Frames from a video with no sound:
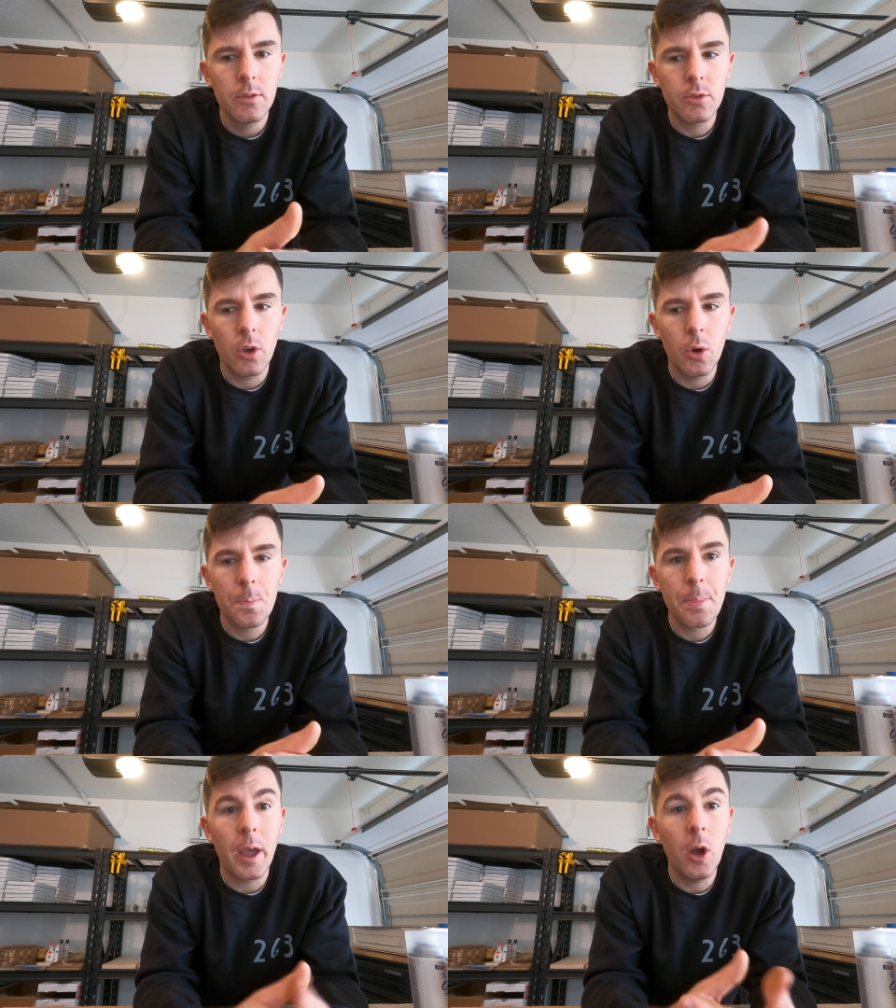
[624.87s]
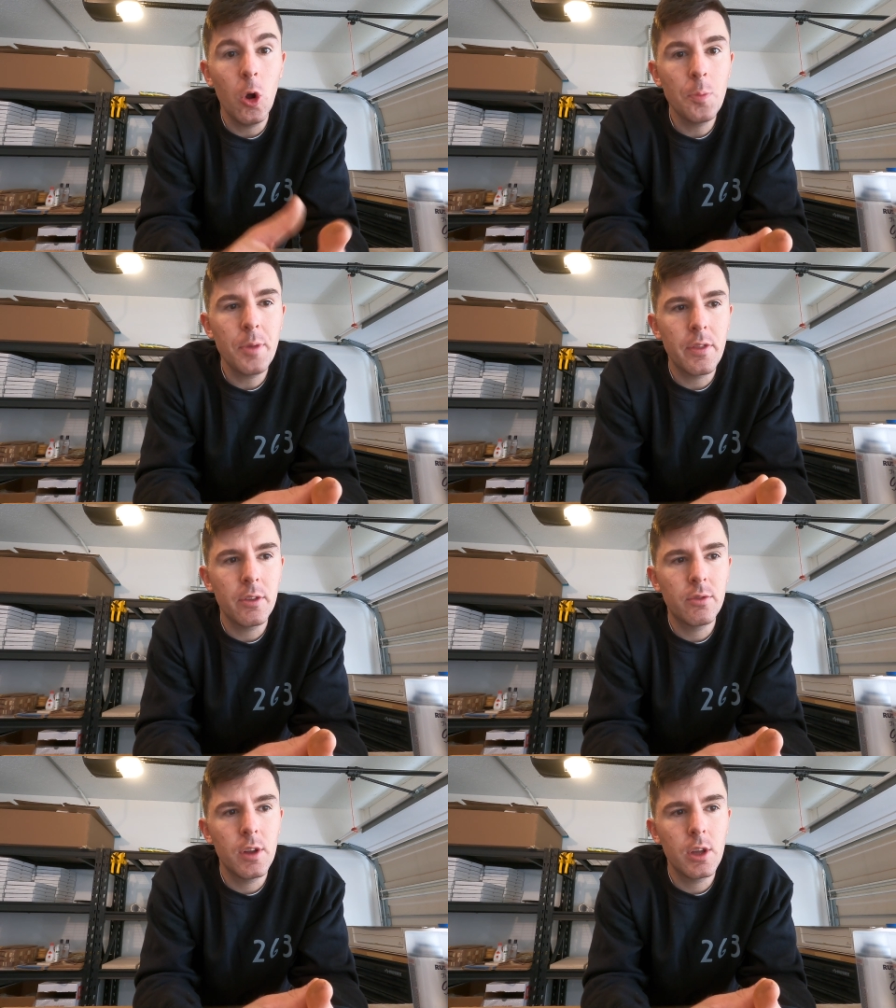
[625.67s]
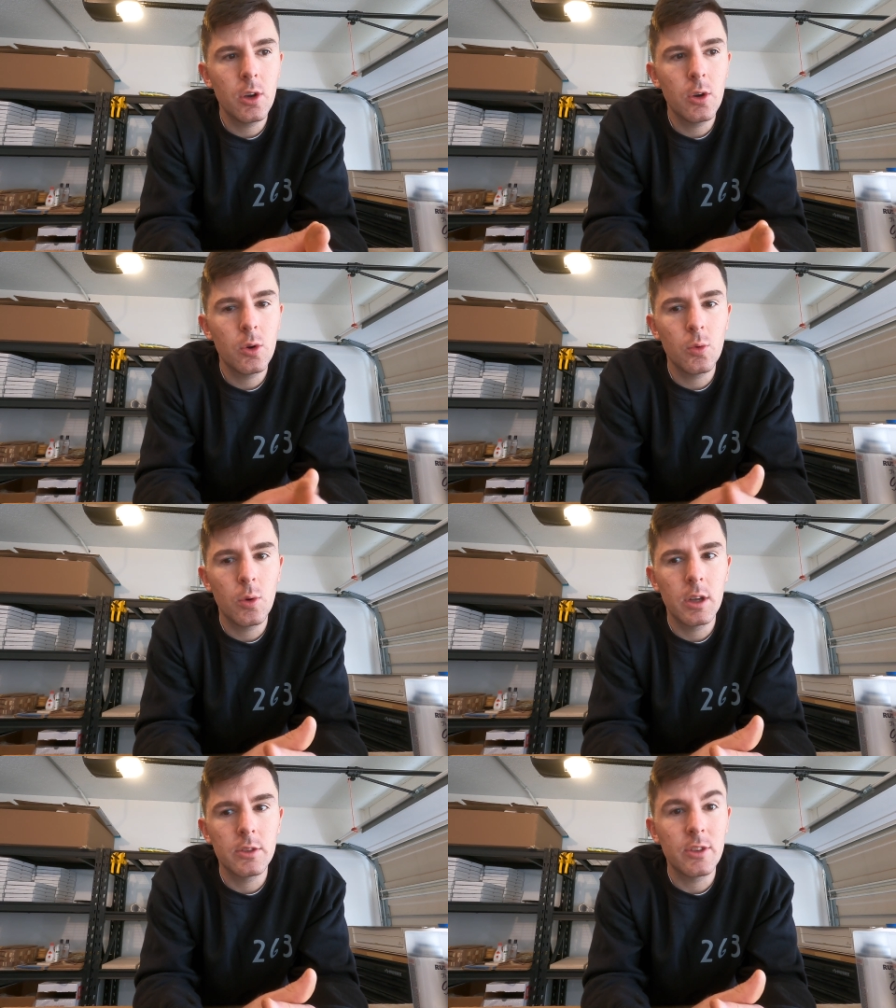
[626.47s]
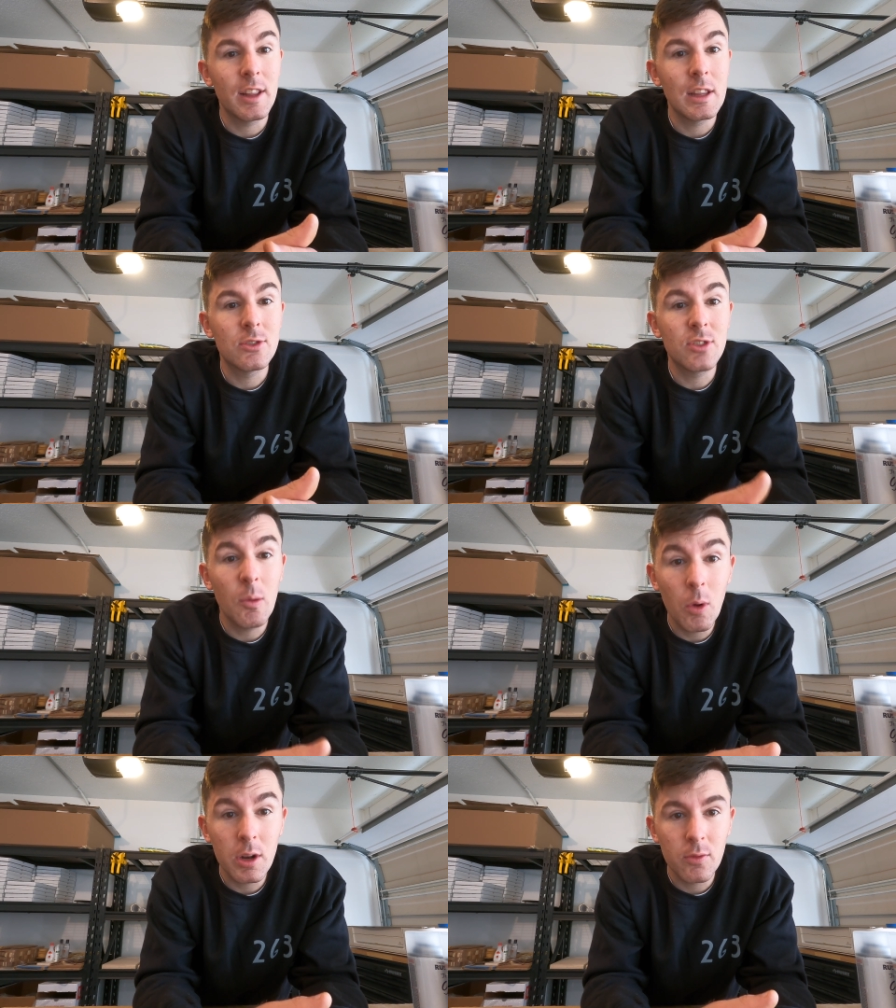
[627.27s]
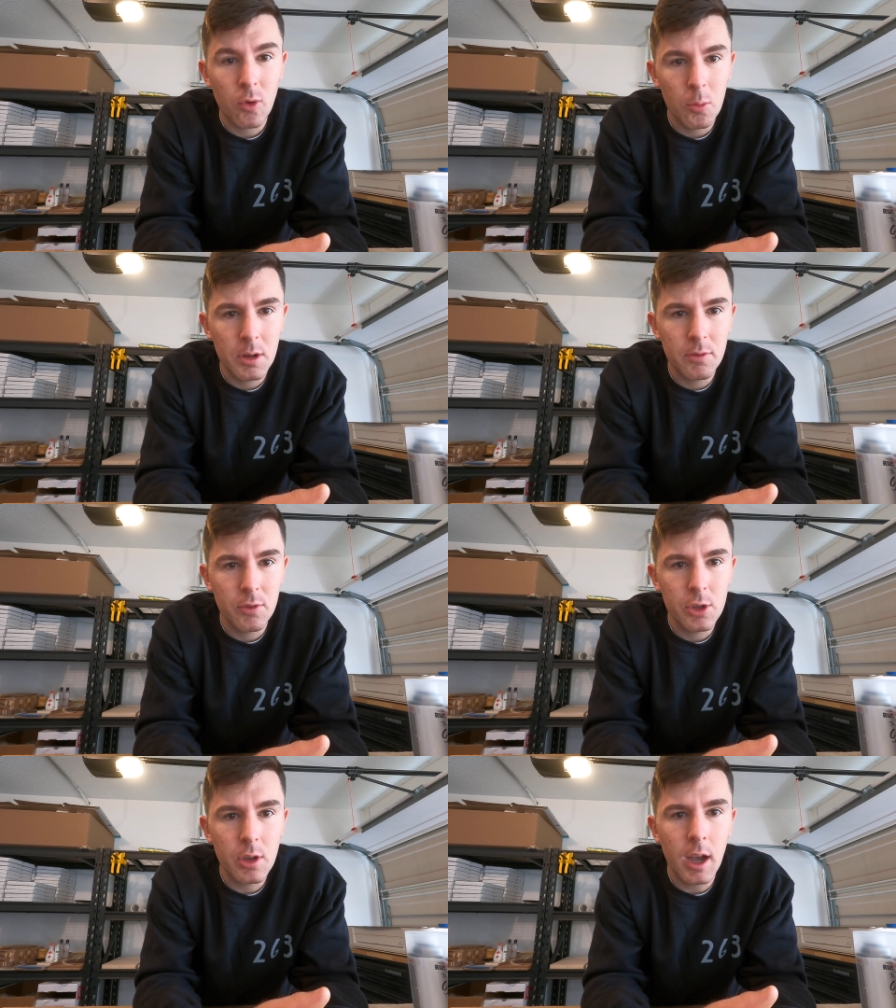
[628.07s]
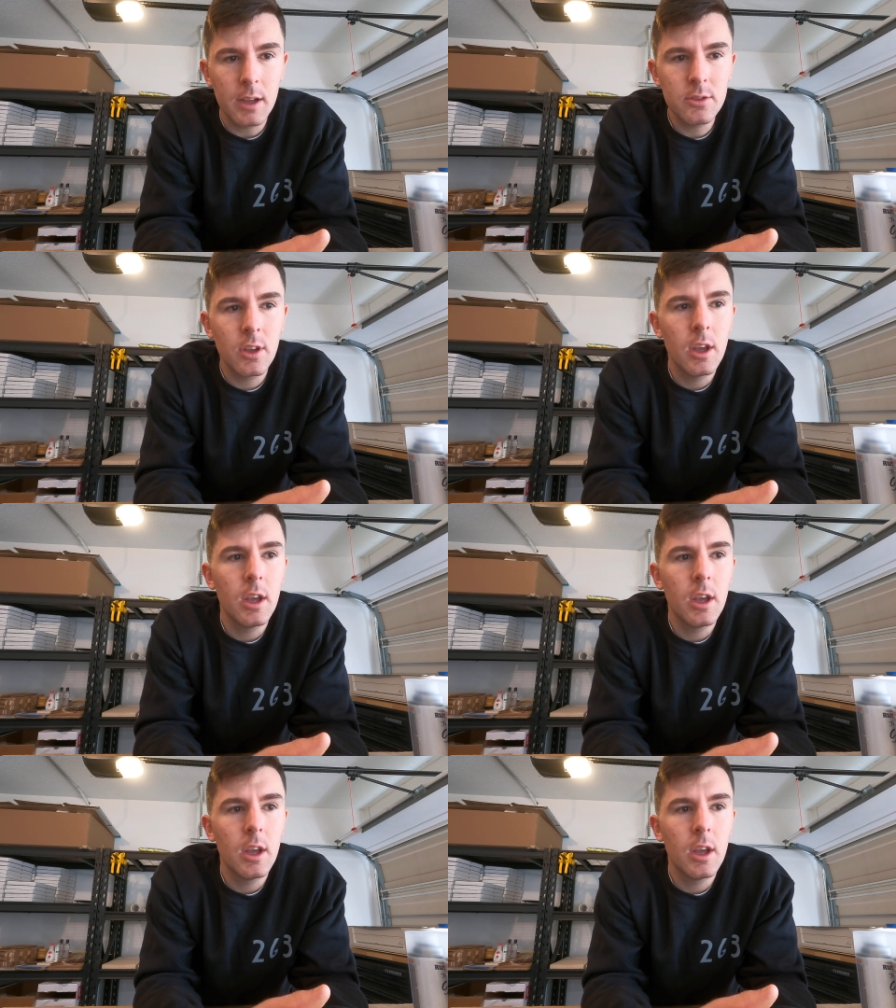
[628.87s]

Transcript: So I hope that this video was at least somewhat informative for you guys.